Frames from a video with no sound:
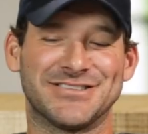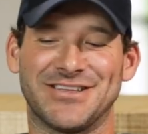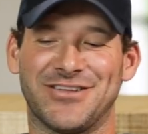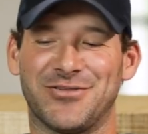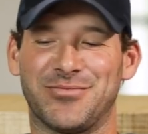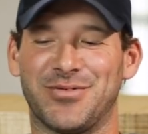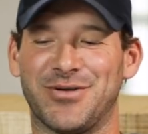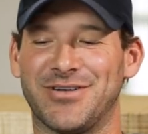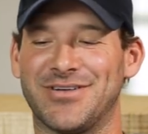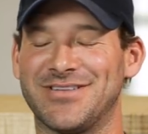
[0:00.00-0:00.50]
is the
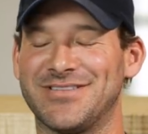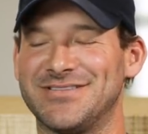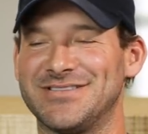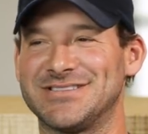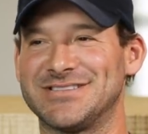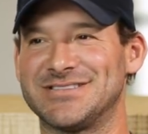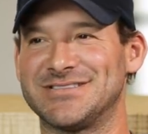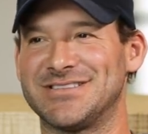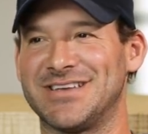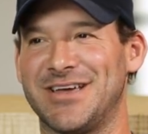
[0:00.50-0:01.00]
other part,
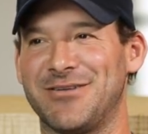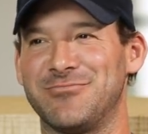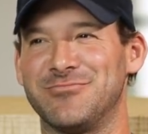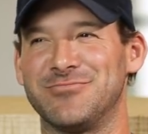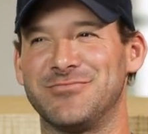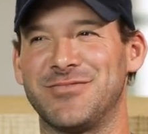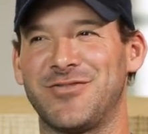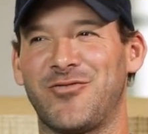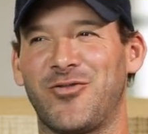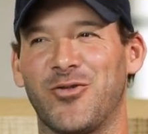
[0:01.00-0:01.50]
this has
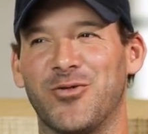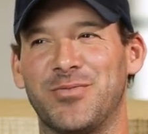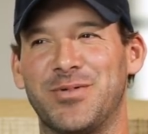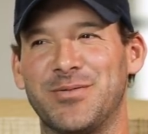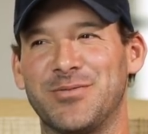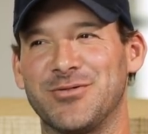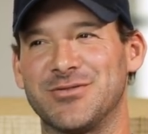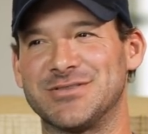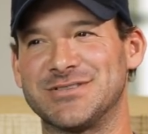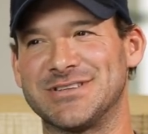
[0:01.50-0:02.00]
happened before,
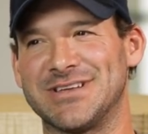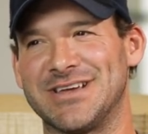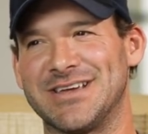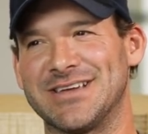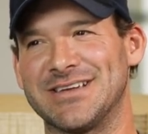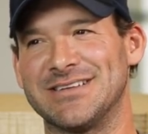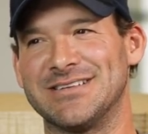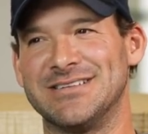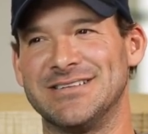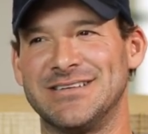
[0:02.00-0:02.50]
people are
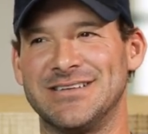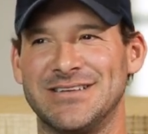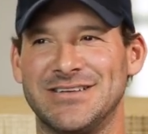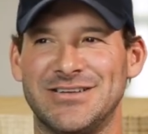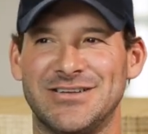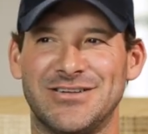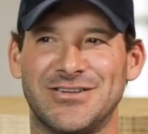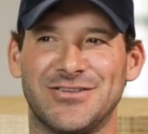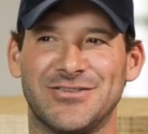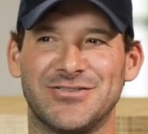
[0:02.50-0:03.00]
saying,
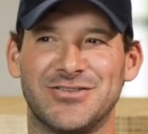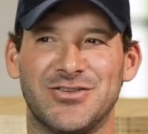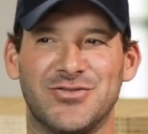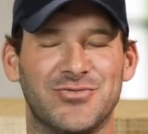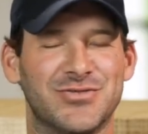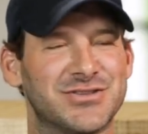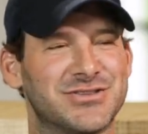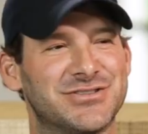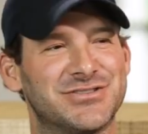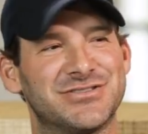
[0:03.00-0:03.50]
you know, do
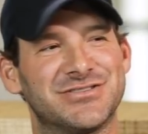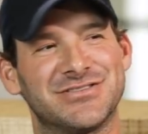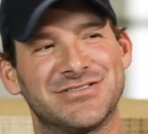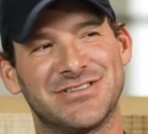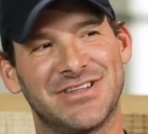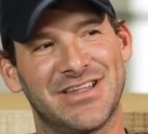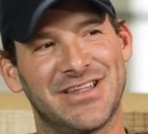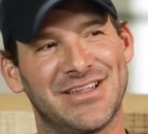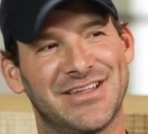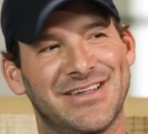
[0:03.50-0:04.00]
you wish,
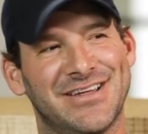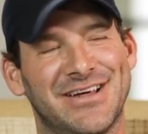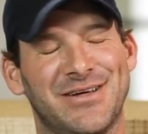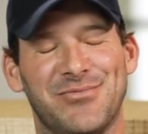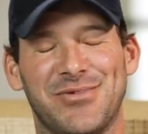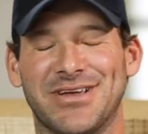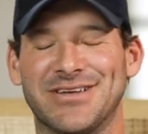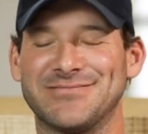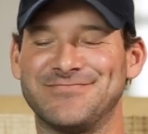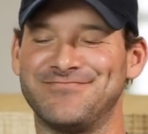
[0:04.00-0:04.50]
da da da.
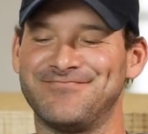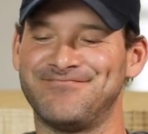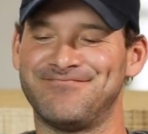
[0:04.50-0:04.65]
I'm like,